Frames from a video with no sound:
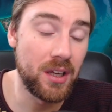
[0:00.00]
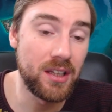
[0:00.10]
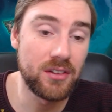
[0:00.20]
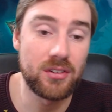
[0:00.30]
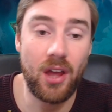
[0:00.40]

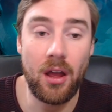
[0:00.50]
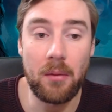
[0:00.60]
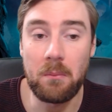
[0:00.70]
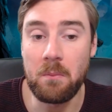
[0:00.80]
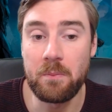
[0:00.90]
It's
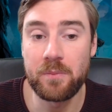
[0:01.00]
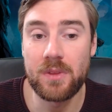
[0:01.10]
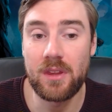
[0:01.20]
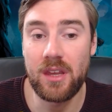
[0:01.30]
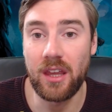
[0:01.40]

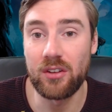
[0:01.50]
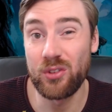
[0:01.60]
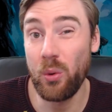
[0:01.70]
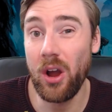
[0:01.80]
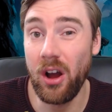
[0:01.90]

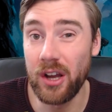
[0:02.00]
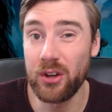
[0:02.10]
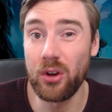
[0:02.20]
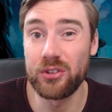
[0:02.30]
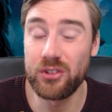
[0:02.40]
quite a high
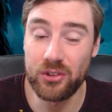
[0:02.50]
cost